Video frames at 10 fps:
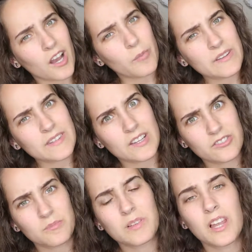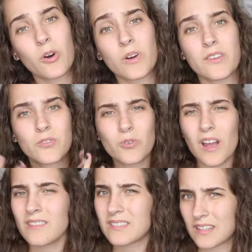comment section below if you
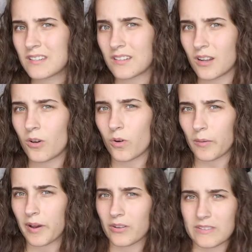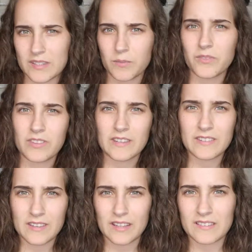guys didn't know about some of
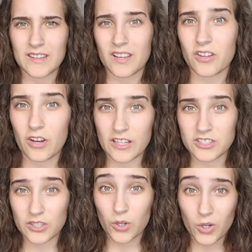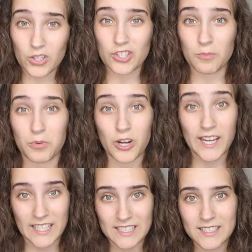these things that could actually hurt your
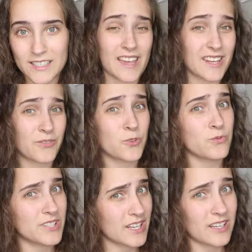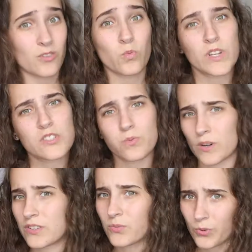brain. And if you didn't, which
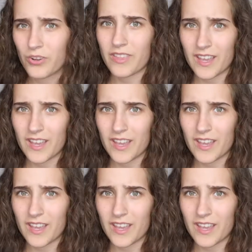ones were